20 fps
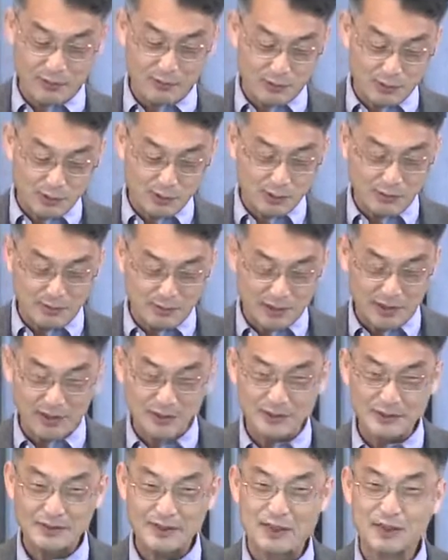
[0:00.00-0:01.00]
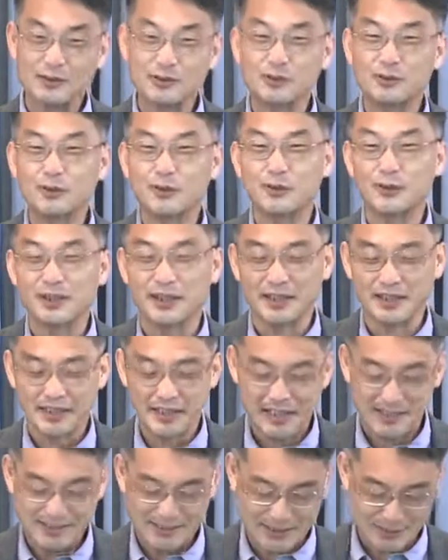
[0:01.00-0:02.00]
a room, there's uh, joy
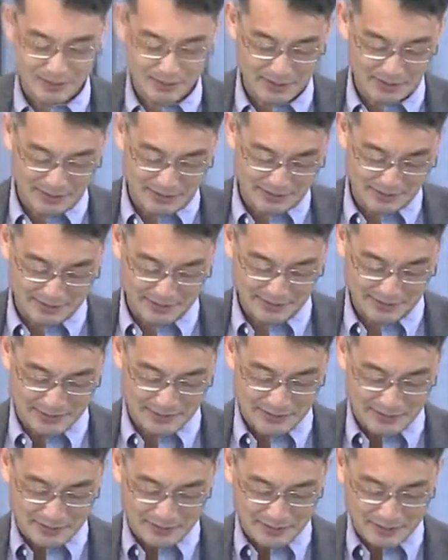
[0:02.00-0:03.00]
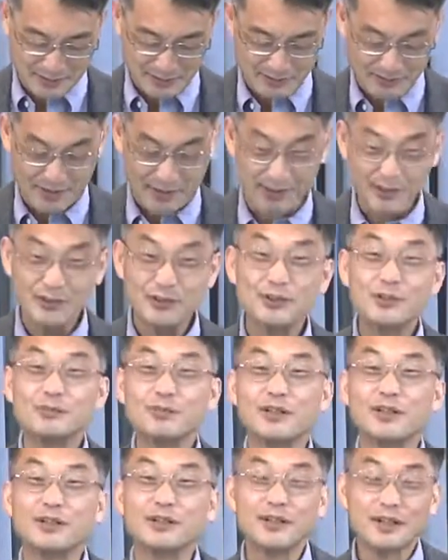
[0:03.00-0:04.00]
as they bring their sense of uh,
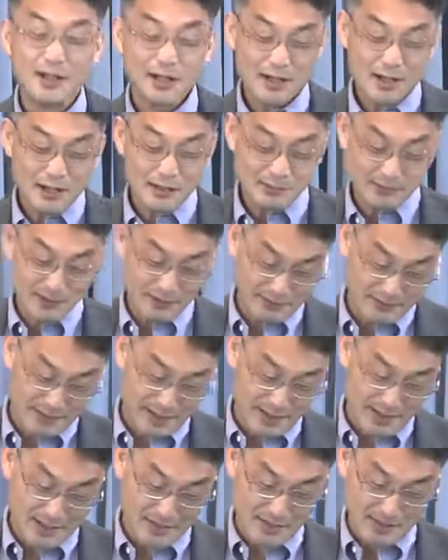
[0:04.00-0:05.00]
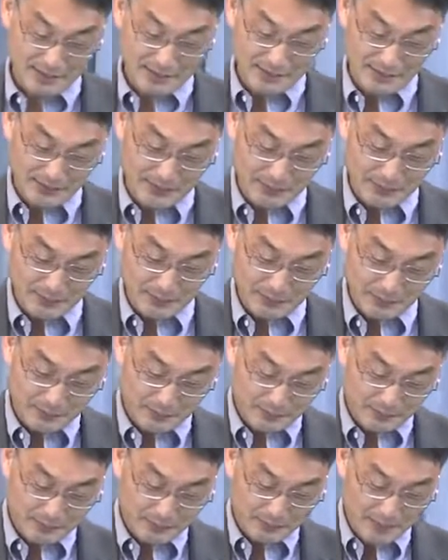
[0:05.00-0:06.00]
humor with them. And so,
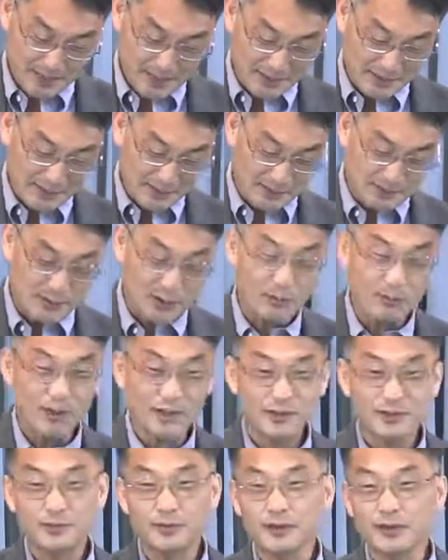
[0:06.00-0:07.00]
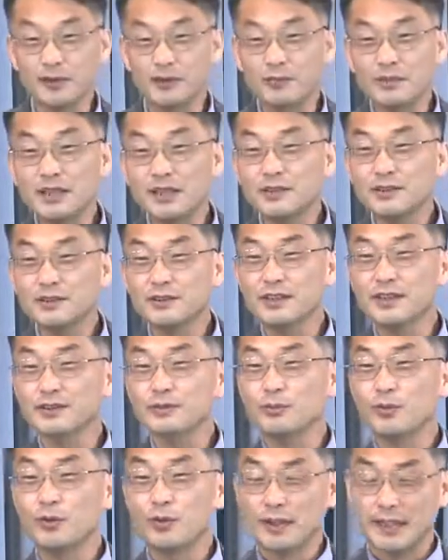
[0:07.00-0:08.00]
thank you so much for your ministry
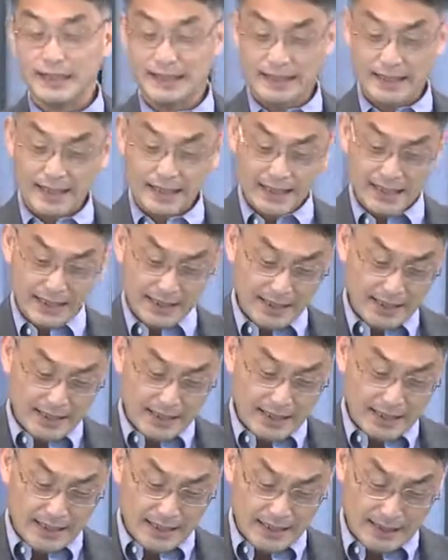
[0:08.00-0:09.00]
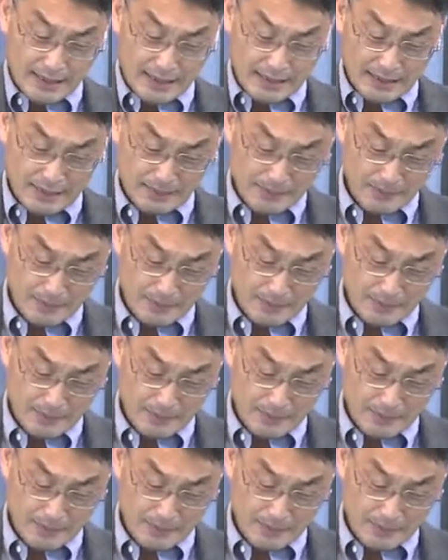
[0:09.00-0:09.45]
this morning. Uh,